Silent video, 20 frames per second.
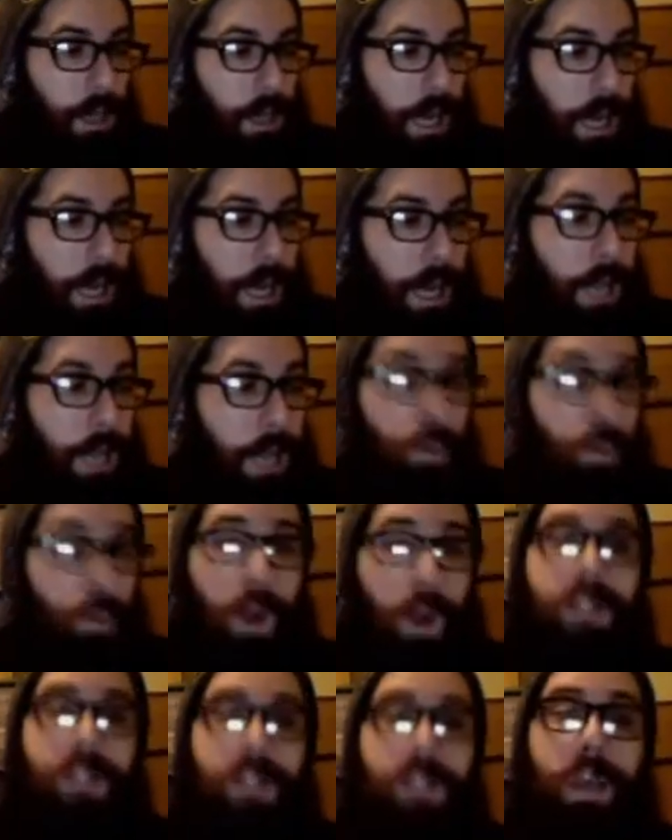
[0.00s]
I
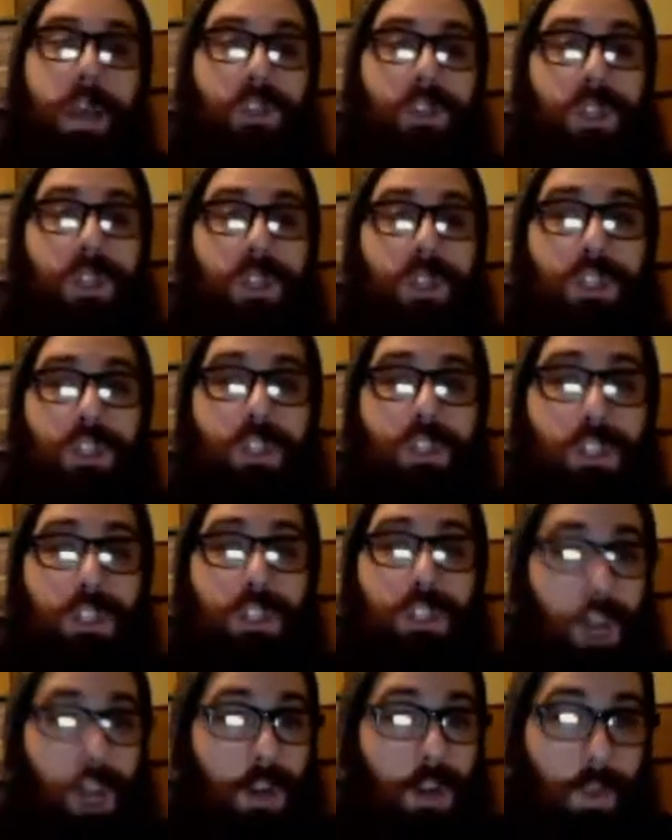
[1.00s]
want to actually
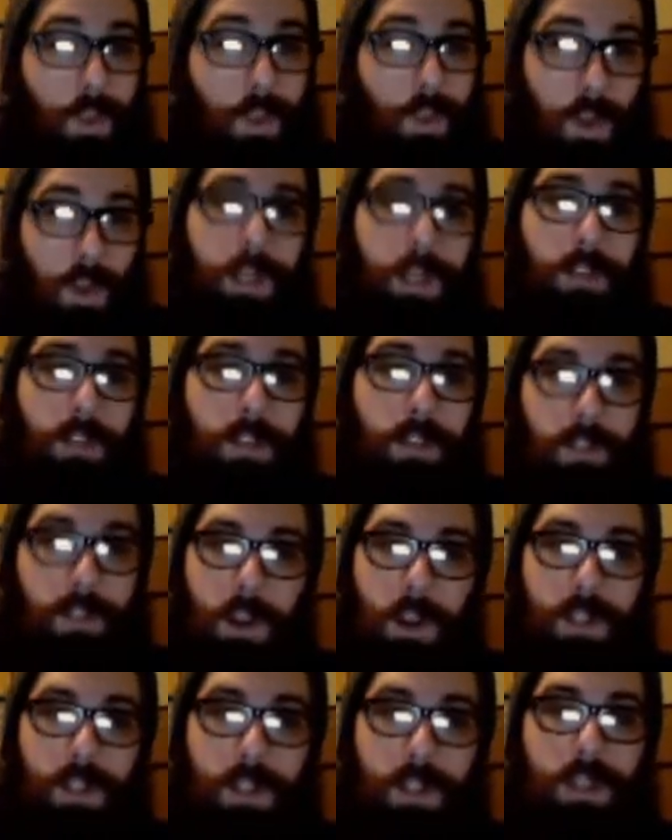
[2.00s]
start working
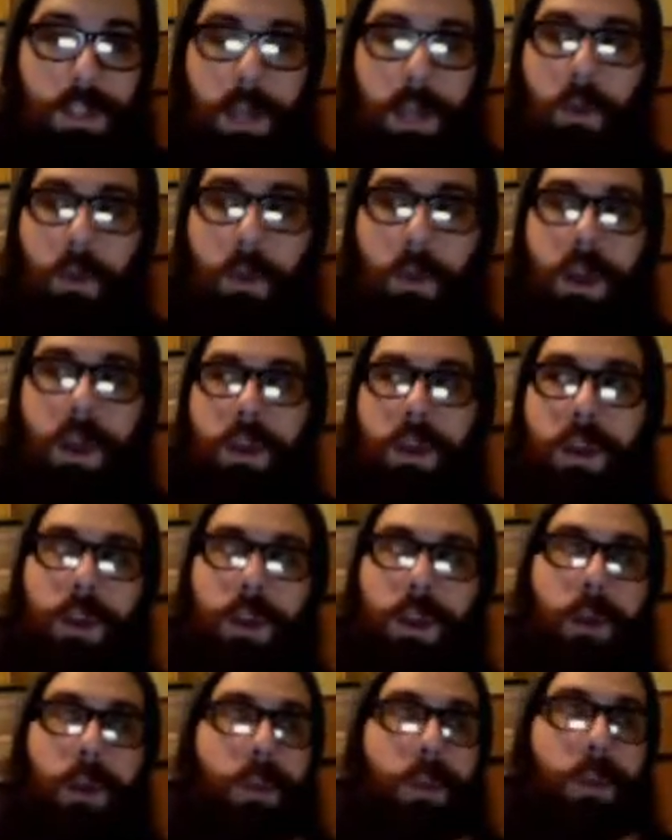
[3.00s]
first. I want
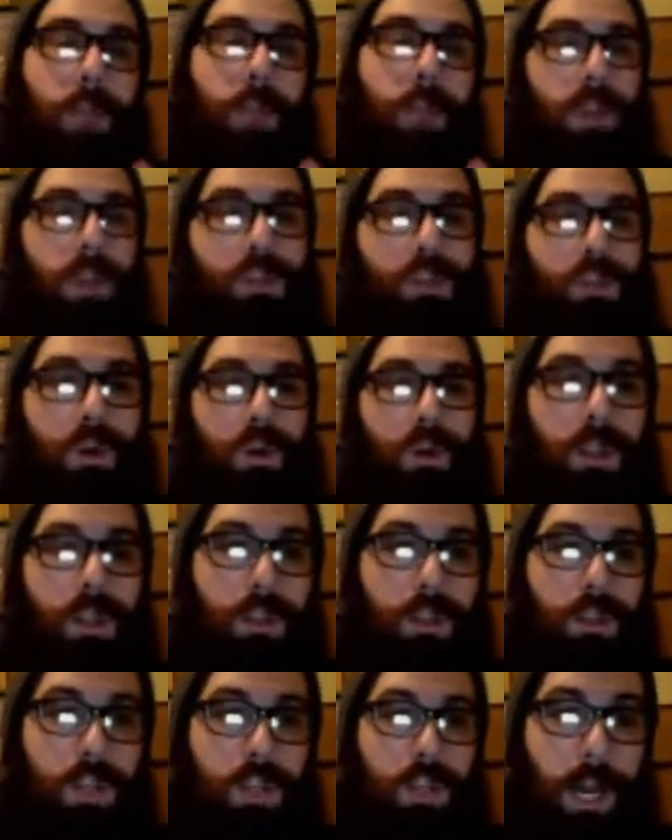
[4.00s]
to make sure that
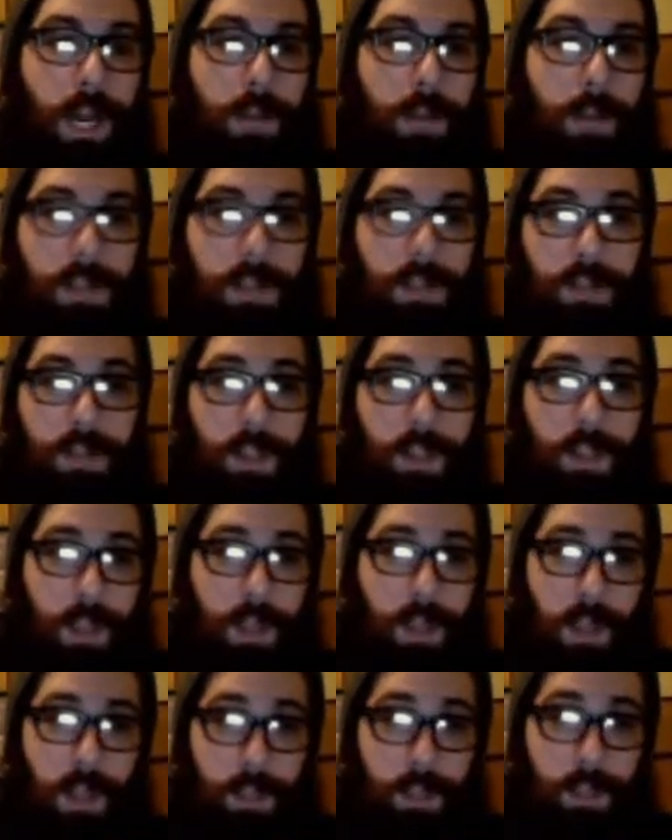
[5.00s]
the job is
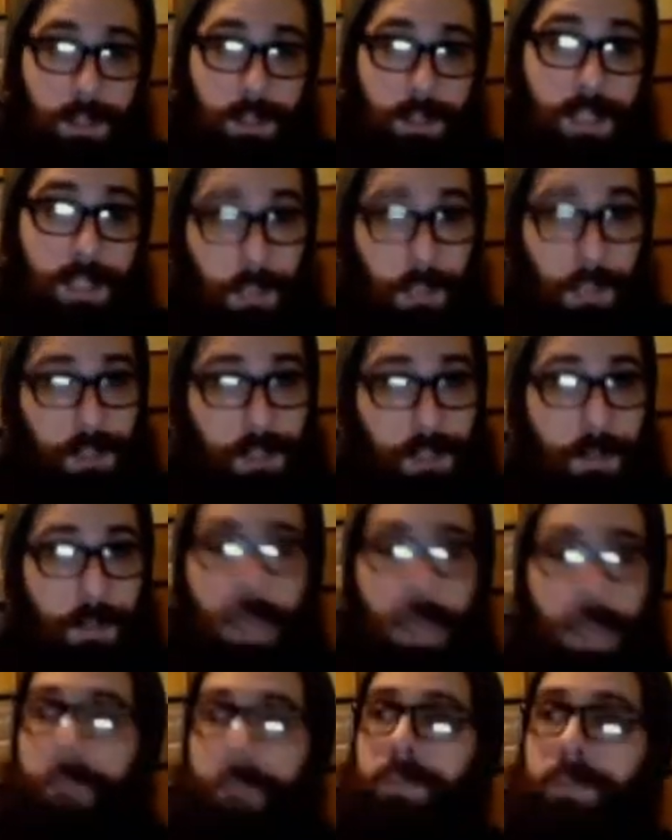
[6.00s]
everything it seems to
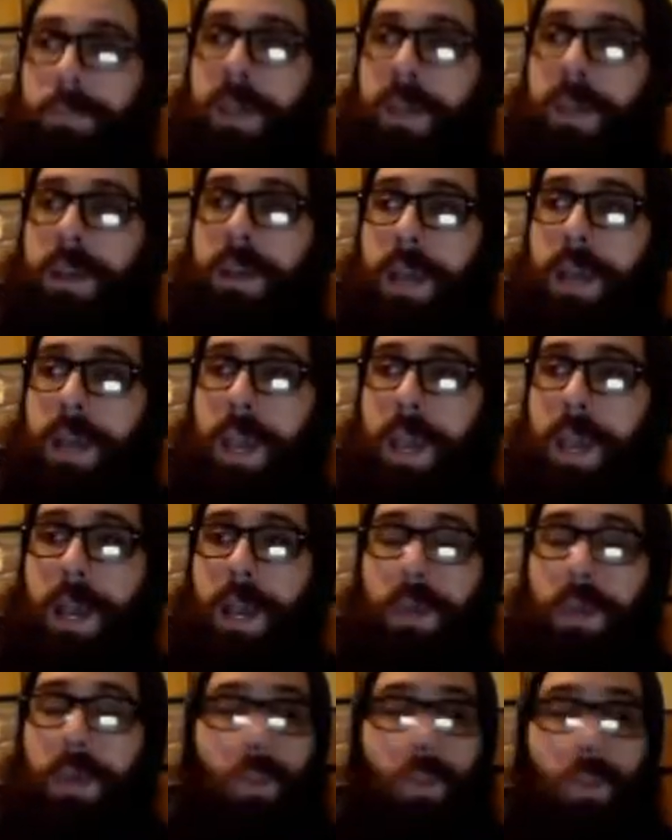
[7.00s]
be,
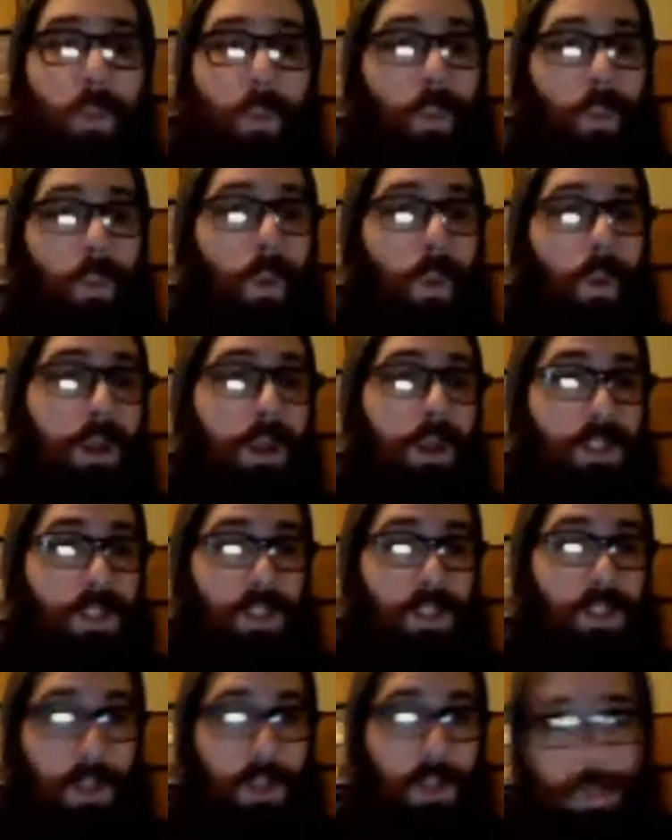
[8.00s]
and
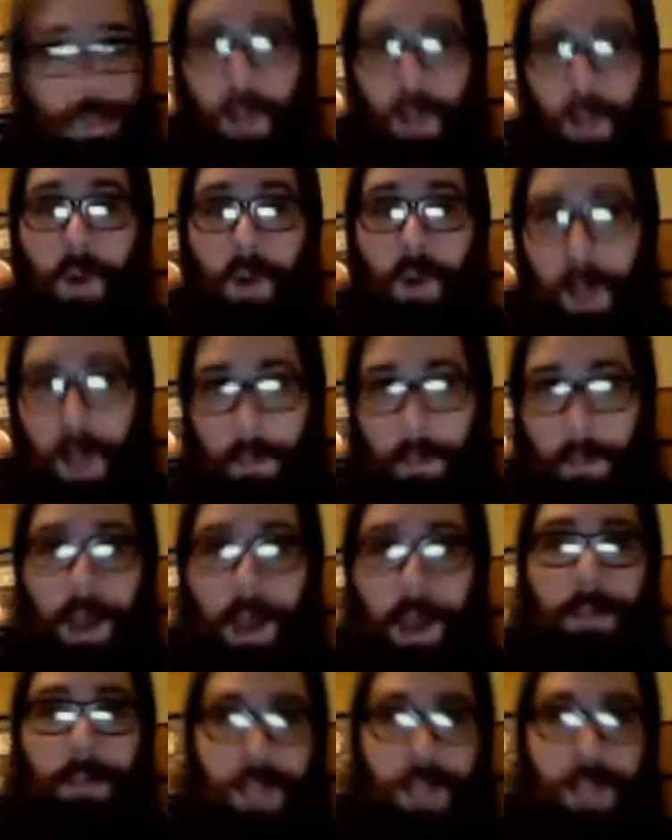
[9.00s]
once
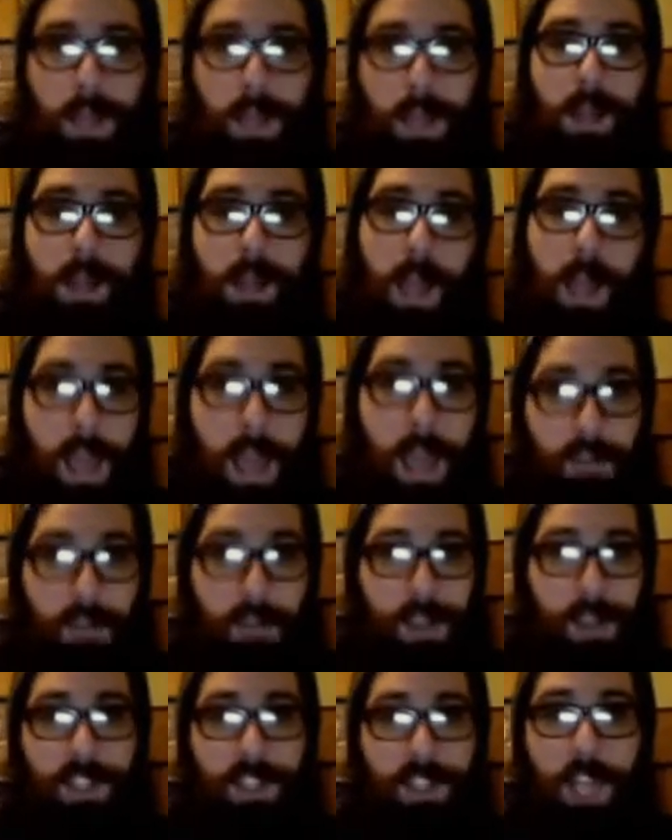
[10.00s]
I'm in and I have
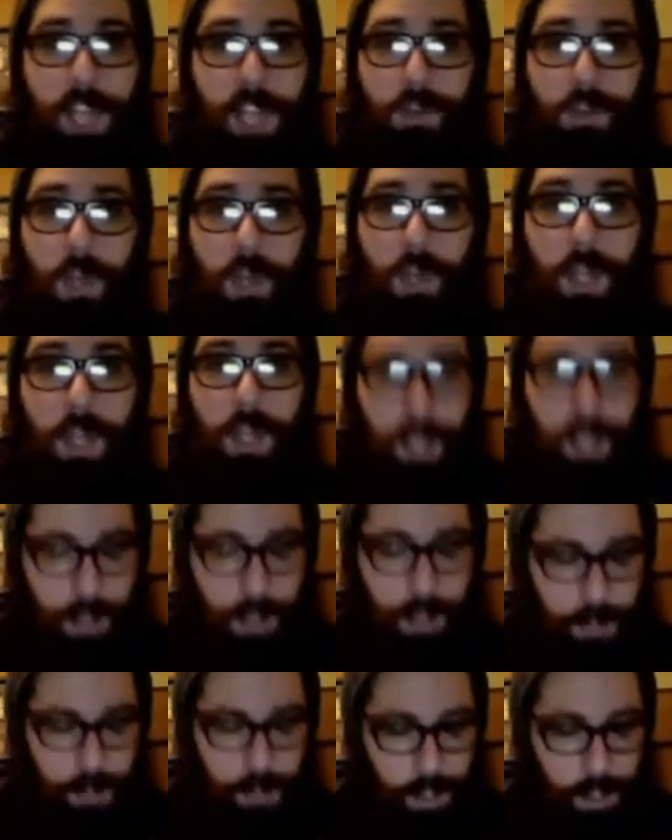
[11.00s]
my schedule and
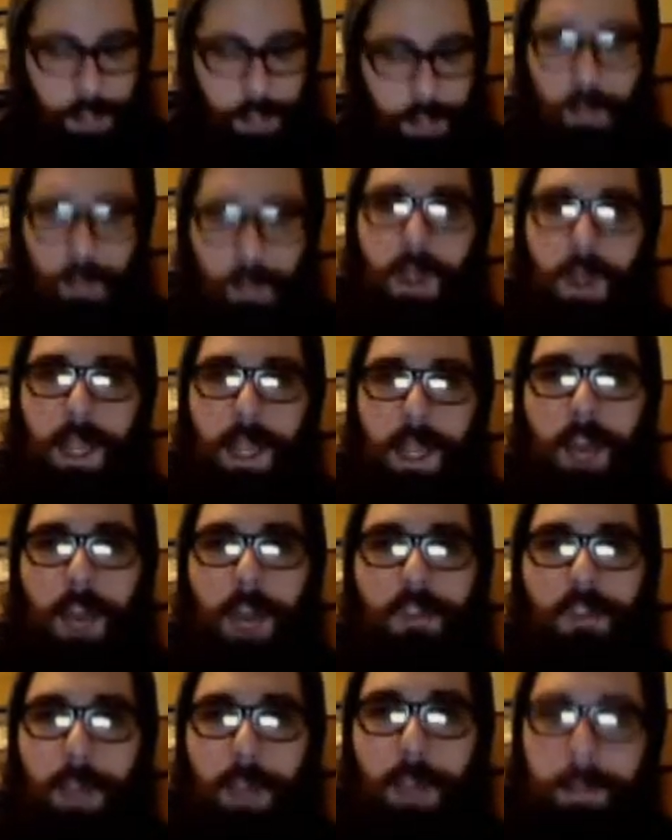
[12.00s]
everything's working out
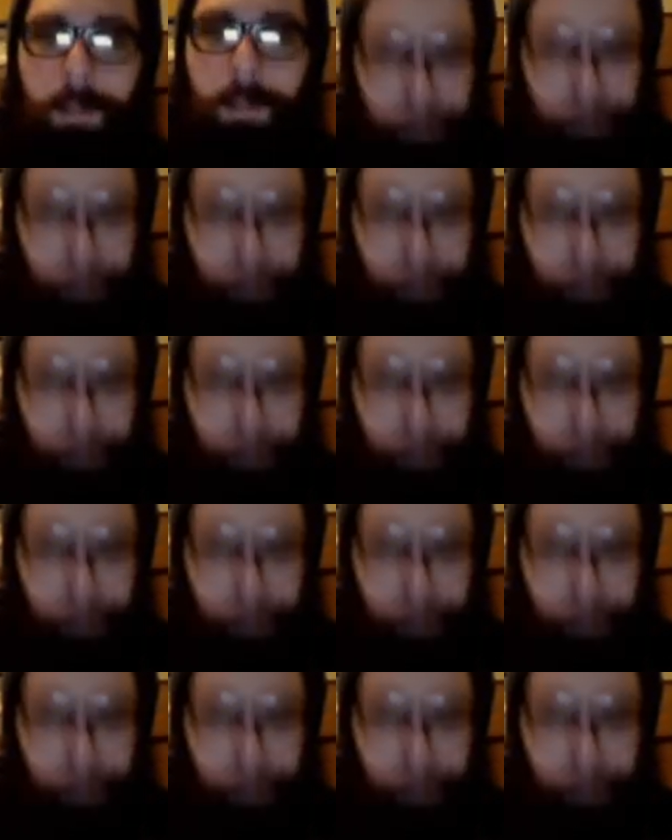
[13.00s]
for me,